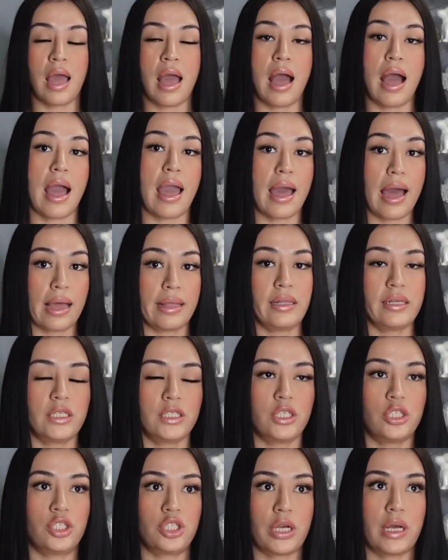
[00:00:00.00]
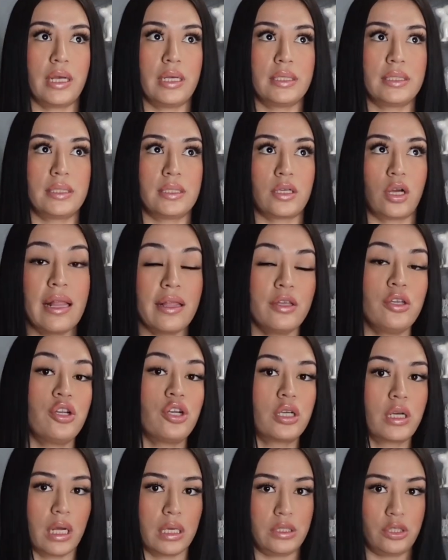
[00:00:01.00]
I highly suggest telling
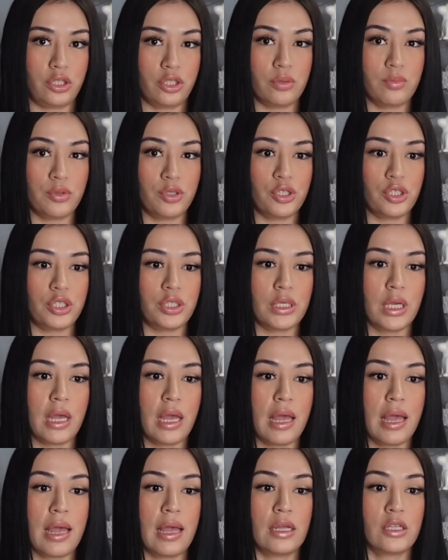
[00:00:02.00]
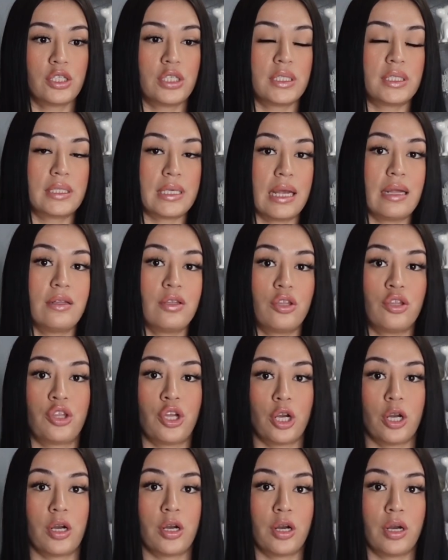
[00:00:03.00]
your customers to send
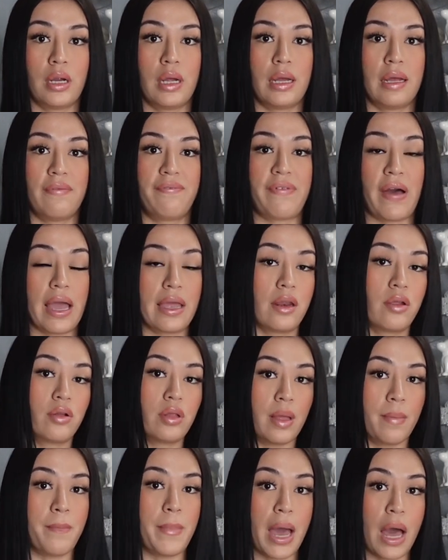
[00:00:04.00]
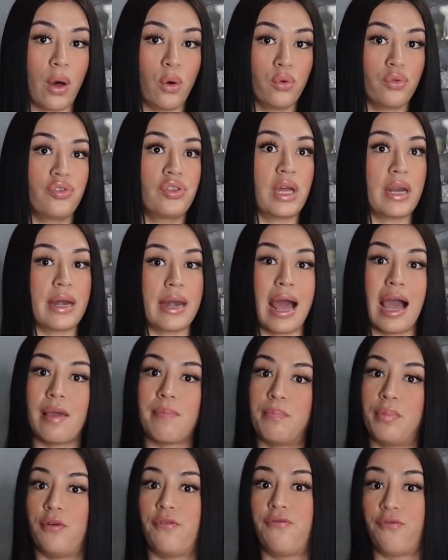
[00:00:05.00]
their final amount the
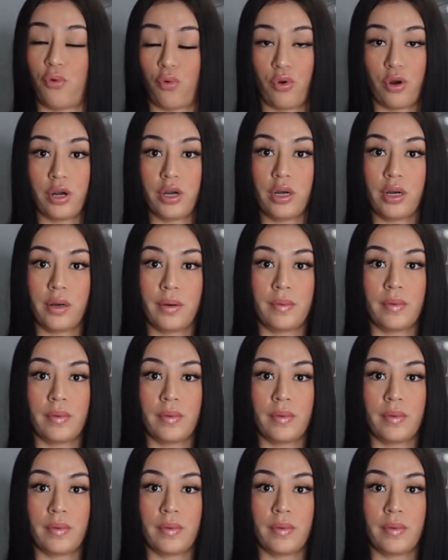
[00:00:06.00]
night before,